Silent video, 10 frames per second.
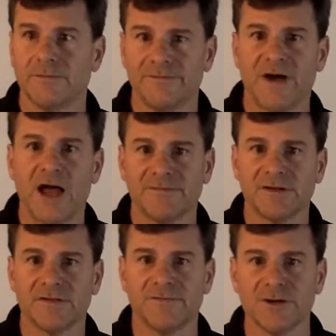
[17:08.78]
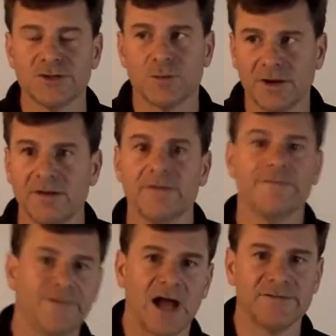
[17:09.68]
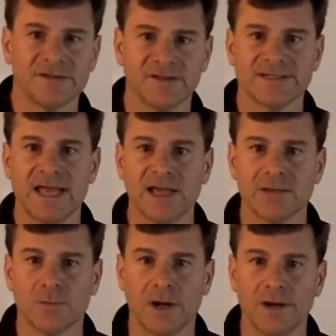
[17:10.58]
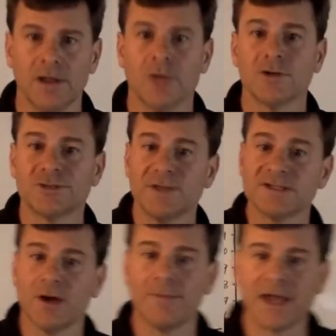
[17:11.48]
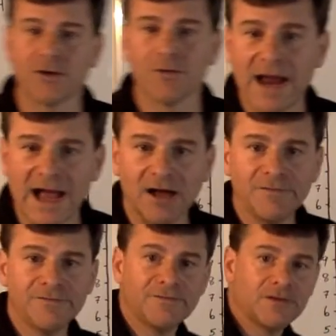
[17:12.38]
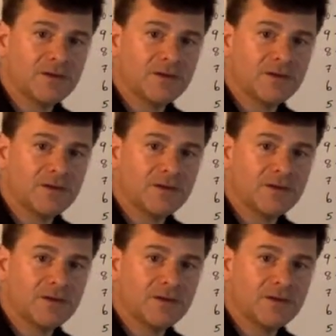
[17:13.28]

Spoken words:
5 to the first one, 5 to the second one, which means on my graph,